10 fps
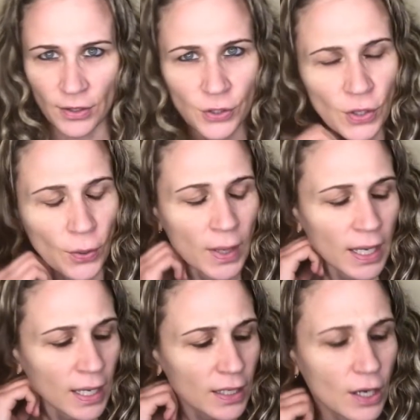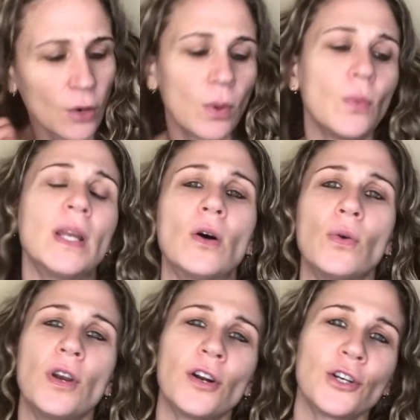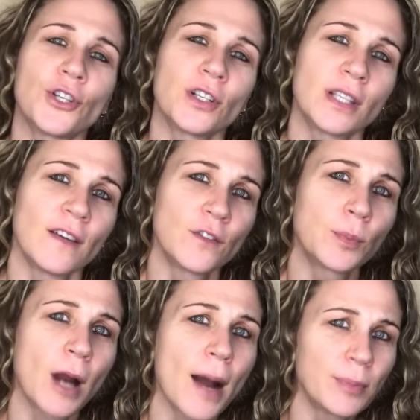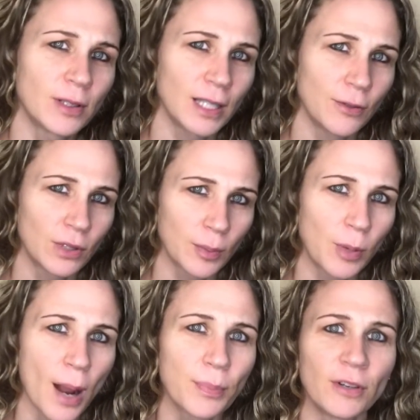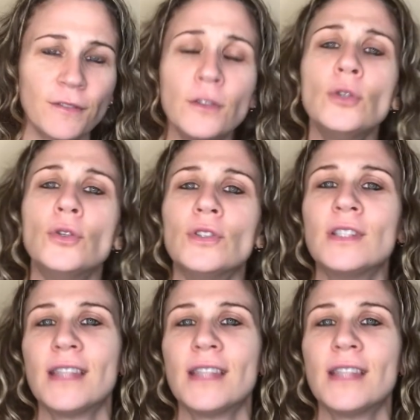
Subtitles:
So, when we don't nourish ourselves properly with the proper foods,